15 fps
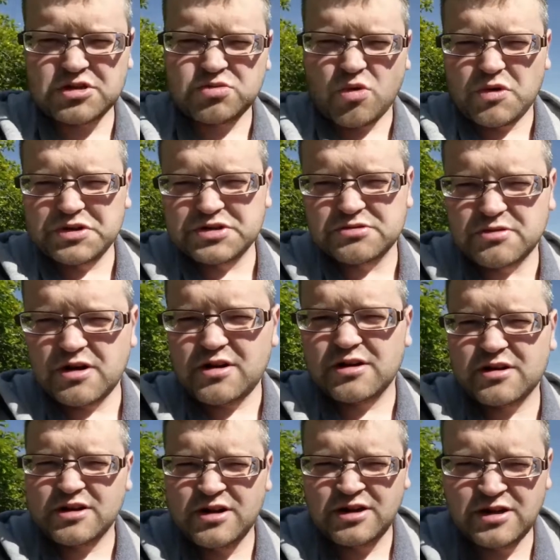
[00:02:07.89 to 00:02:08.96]
Just walking to
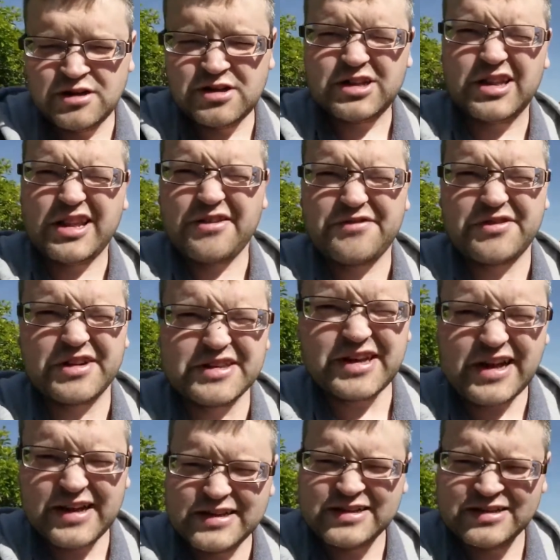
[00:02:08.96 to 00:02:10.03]
work. Lovely
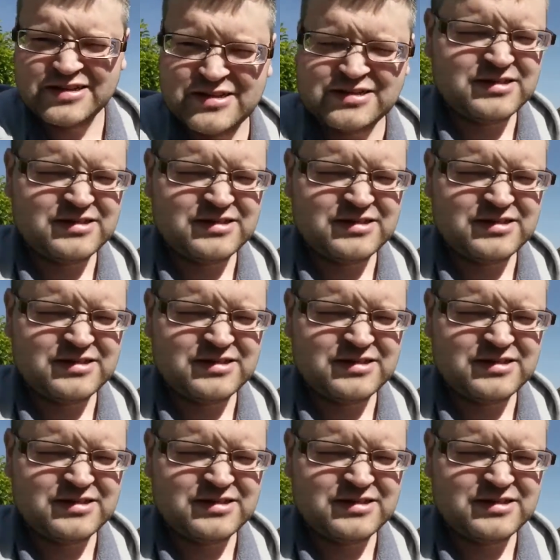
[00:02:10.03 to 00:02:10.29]
day.